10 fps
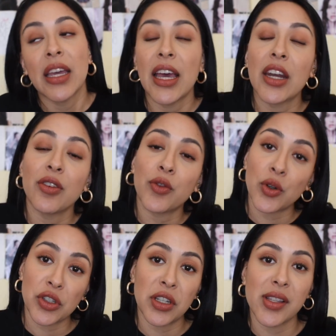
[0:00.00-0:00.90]
And
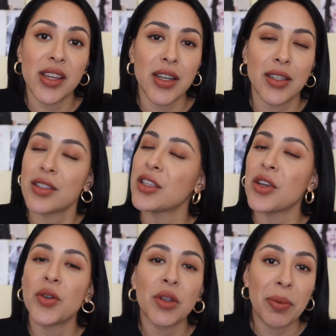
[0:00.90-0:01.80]
unfortunately, it's
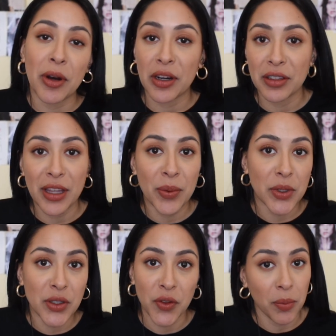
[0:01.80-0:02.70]
the only product that
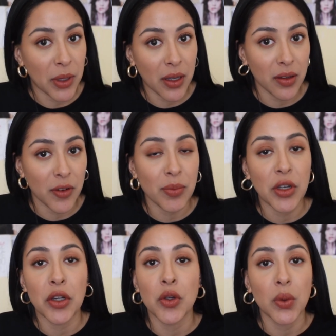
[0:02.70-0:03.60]
works for me from the
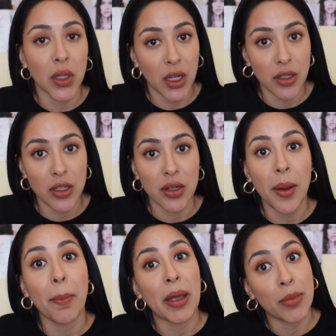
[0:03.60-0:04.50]
new launch
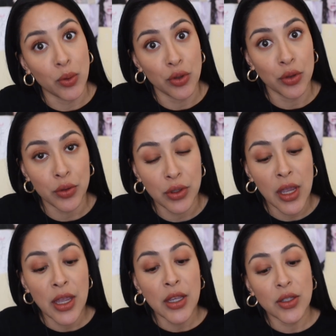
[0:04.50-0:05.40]
by Moonjuice.
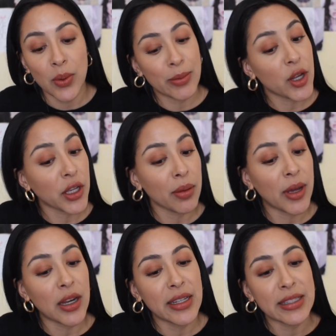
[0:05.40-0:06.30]
So what I'm talking
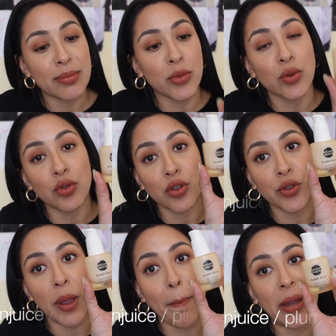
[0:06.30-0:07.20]
about is the
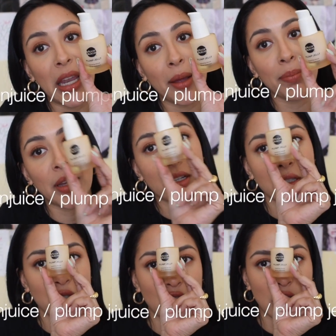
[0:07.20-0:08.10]
Moonjuice Plump
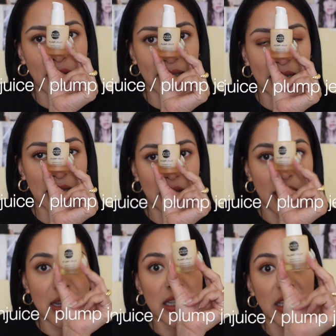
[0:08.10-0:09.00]
Jelly.
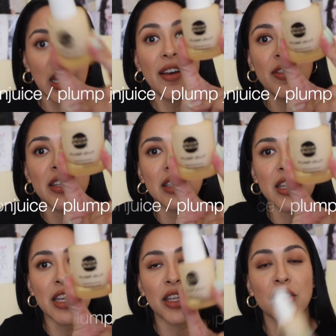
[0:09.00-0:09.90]
Love this
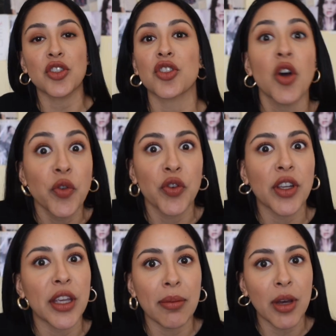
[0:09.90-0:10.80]
thing so
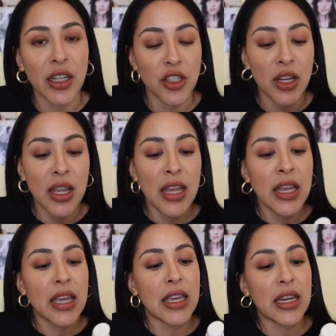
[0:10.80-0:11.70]
freaking much.
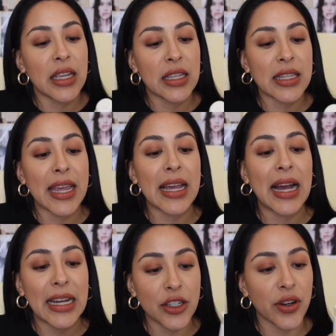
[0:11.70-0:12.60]
It is a
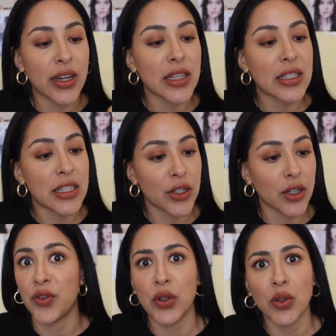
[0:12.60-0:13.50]
hydrating
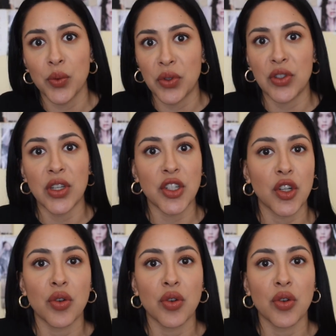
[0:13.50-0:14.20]
serum filled with such